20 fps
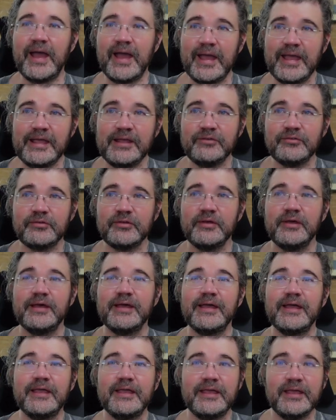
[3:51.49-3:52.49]
8
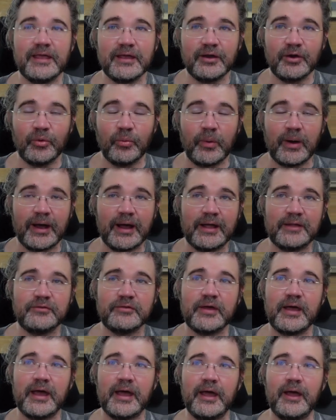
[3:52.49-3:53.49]

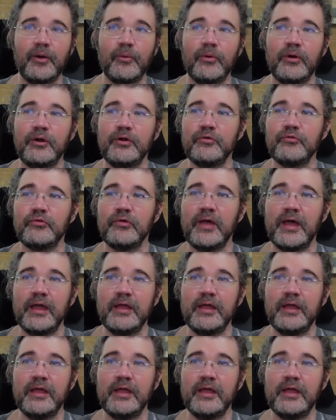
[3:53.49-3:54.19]
gigawatt hours.